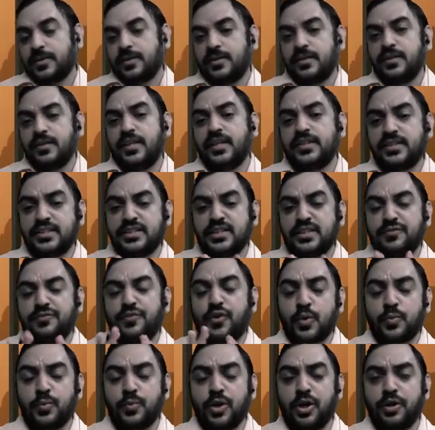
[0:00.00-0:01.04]
This is the
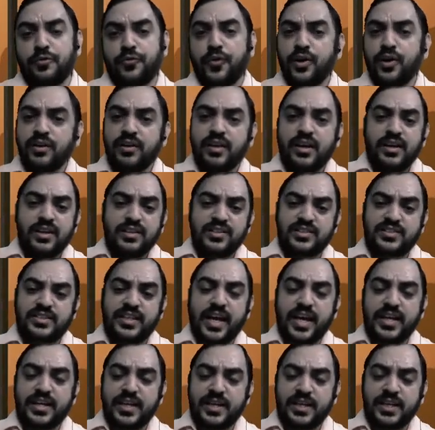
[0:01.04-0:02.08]
formula for
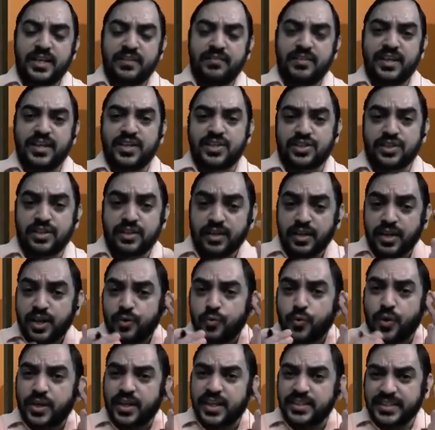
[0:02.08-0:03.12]
standard deviation.
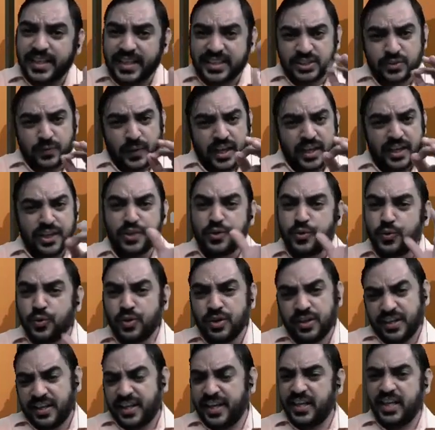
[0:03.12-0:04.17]
What is x value?
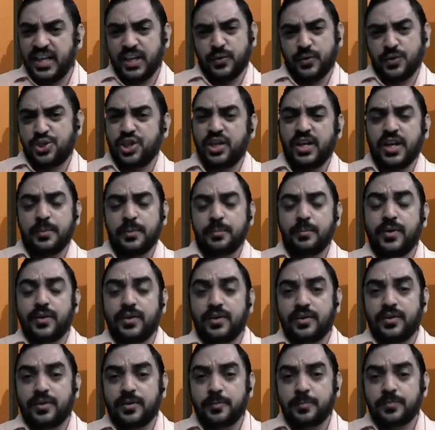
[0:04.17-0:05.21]
Individual
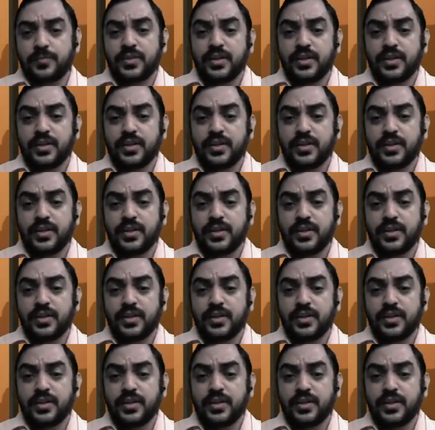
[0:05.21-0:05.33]
number.